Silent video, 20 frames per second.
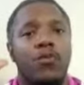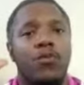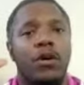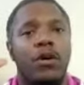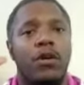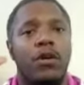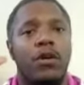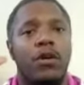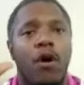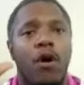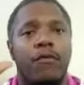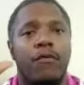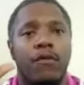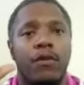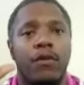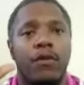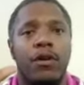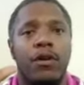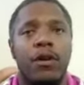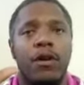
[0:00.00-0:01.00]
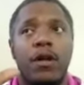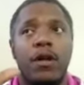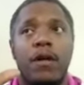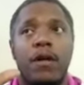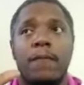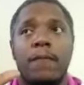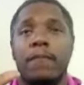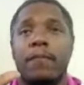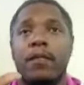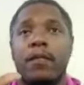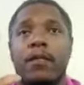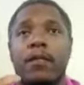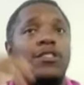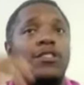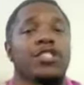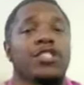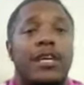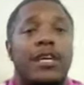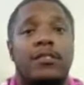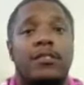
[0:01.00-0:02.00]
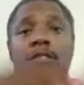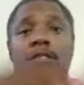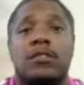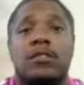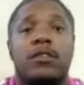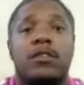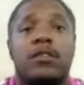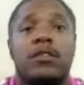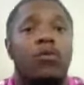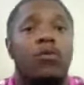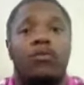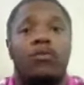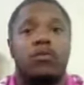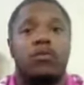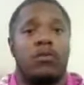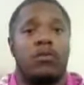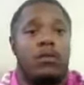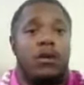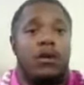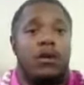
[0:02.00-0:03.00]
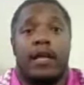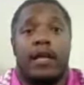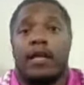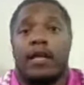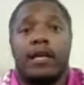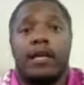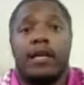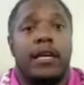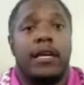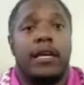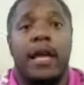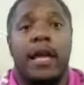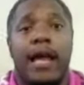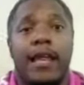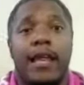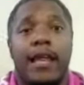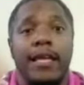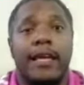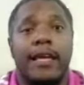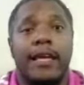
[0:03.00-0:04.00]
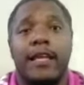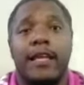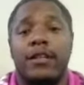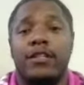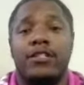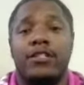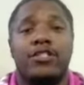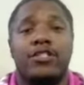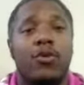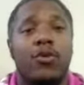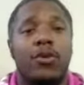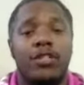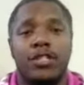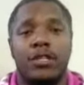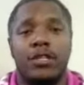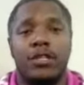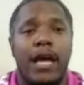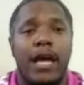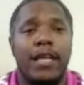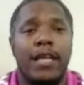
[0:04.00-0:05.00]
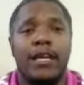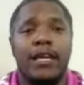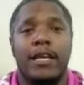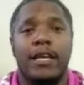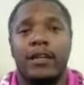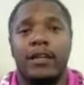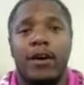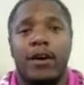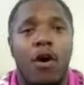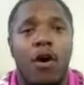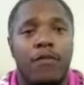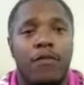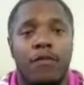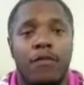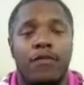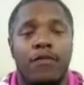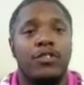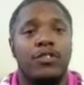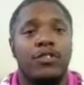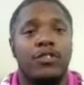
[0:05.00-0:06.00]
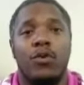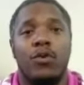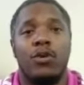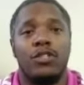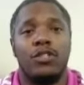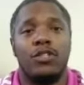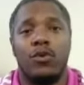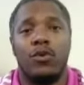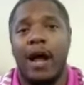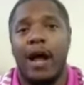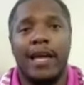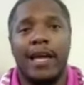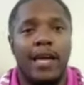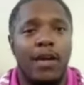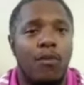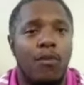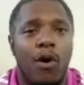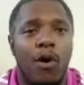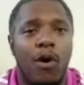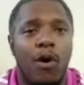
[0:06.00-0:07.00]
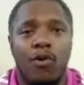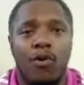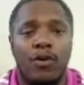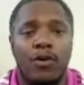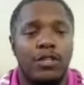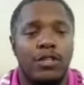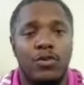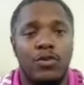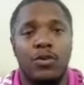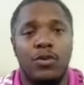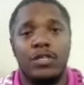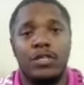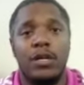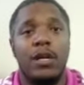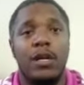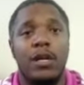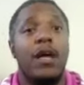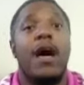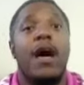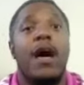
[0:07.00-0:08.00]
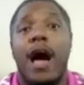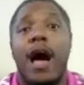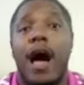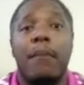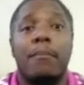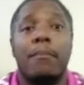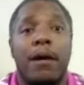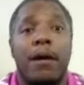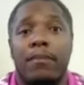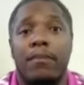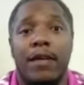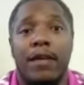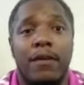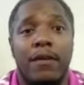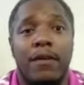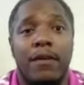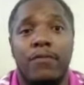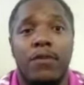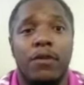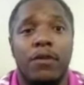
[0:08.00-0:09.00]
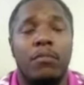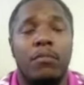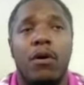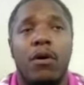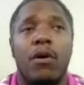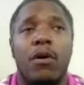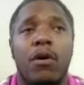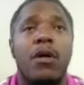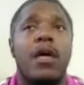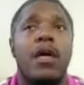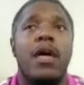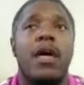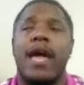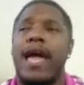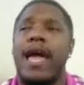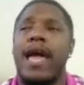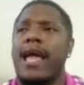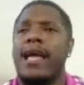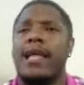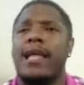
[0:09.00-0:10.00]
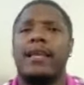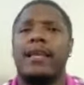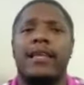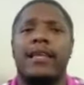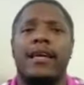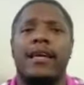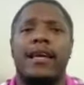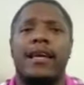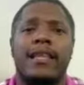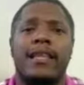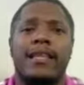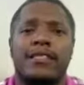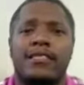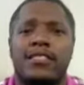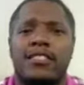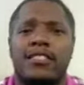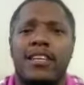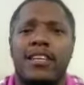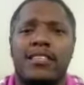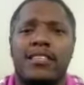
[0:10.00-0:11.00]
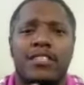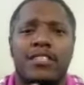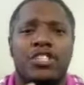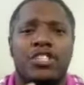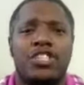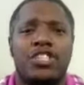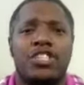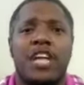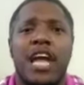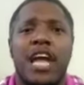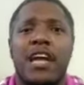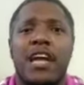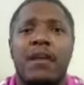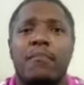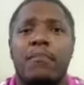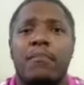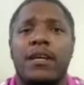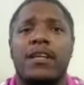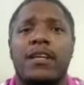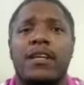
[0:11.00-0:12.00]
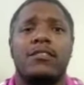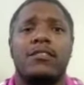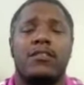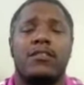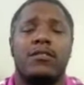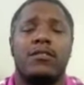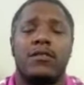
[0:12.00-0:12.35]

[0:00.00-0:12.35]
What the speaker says: I offer, just go, well, I didn't get into Georgia. I didn't get an offer from Georgia, or I can't walk on to Georgia. I'm not playing football. And it's a shame, because